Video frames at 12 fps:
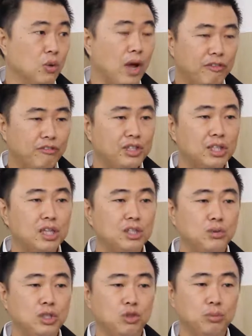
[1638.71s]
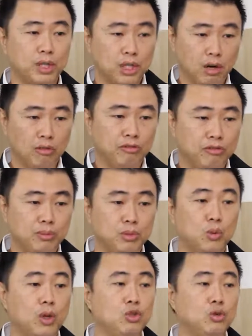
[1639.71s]
So everything you need to be
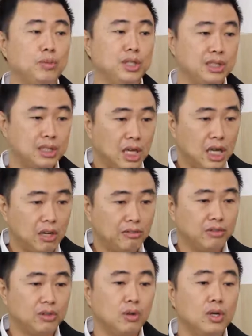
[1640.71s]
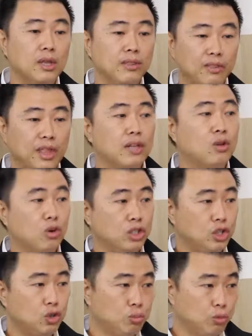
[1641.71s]
confirmed, you want to be safe, then
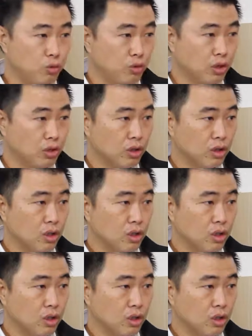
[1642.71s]
only you move on.